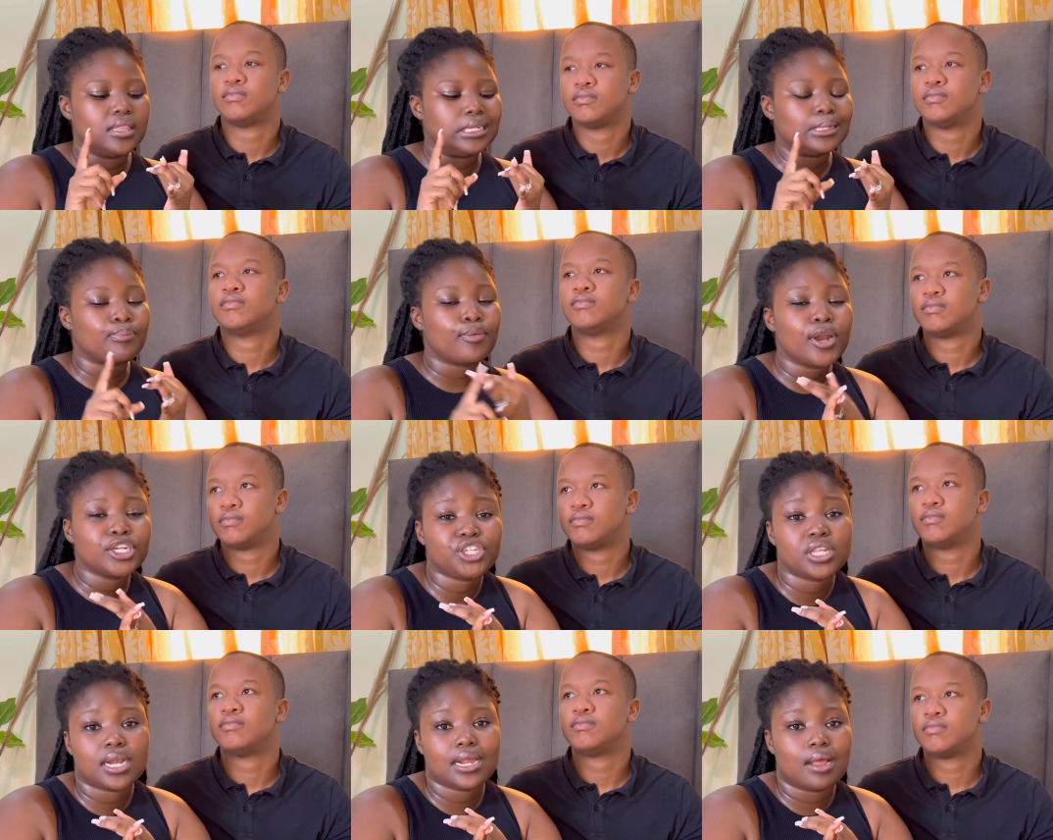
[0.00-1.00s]
Speaker 1: the depression
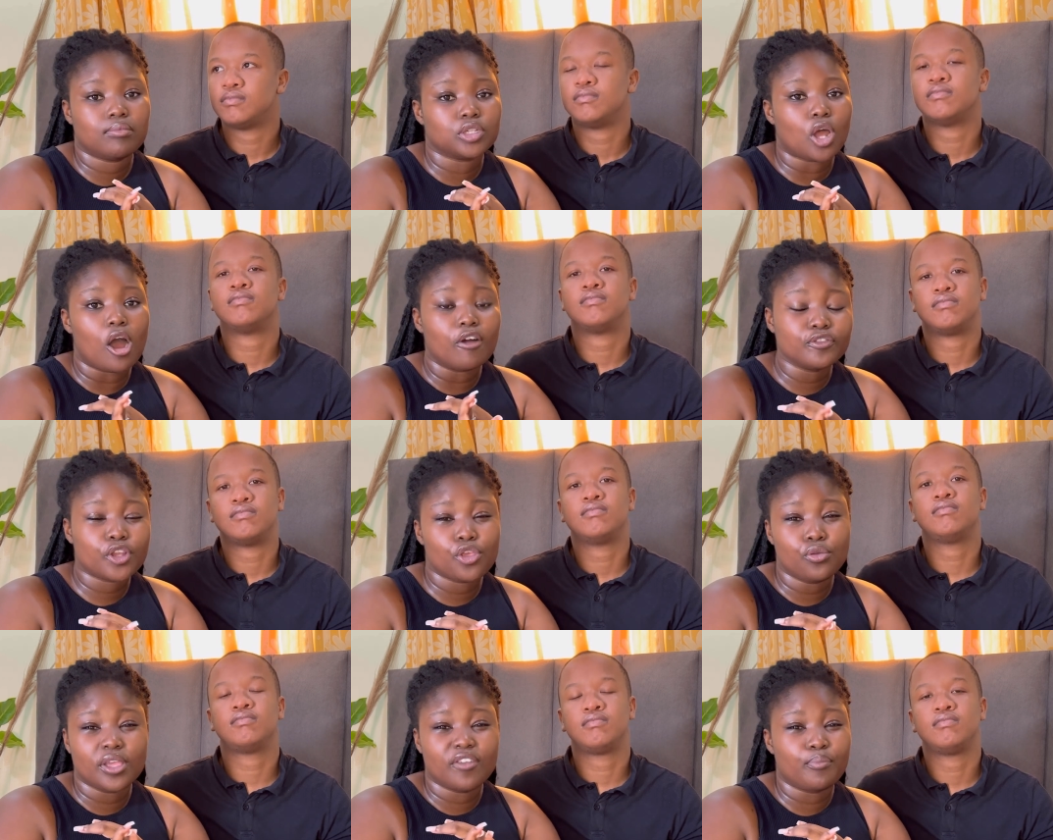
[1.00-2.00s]
that comes after
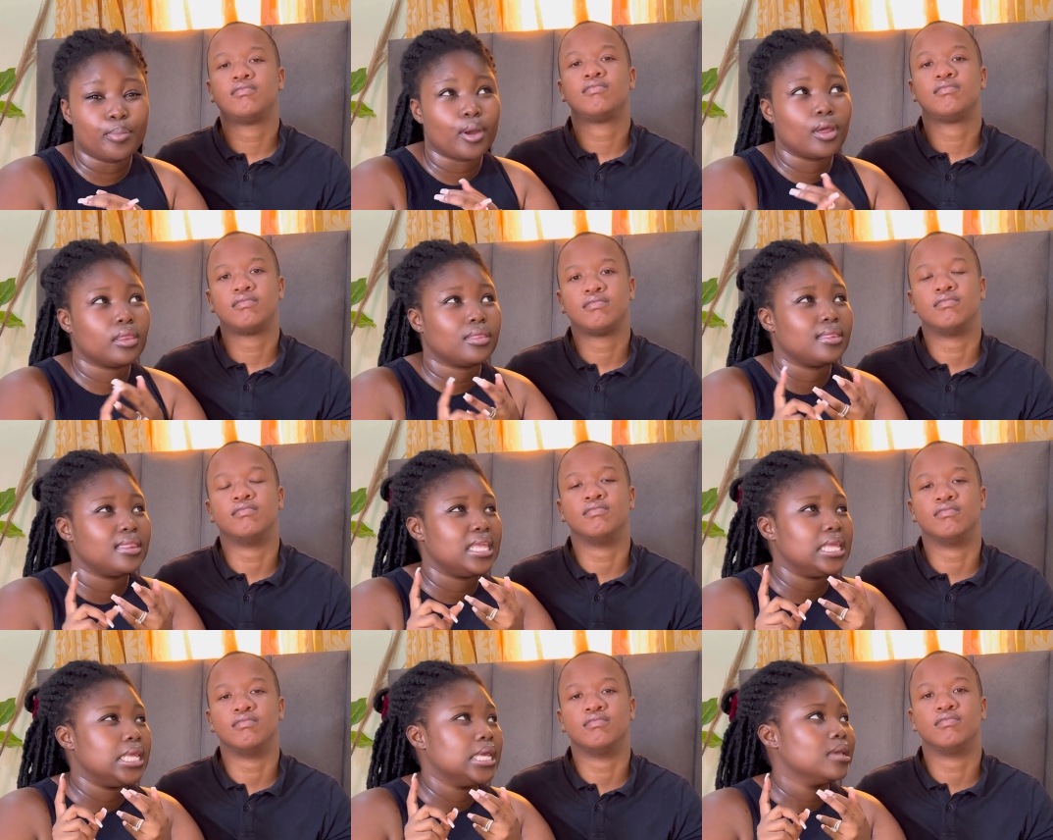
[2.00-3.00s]
you give birth, the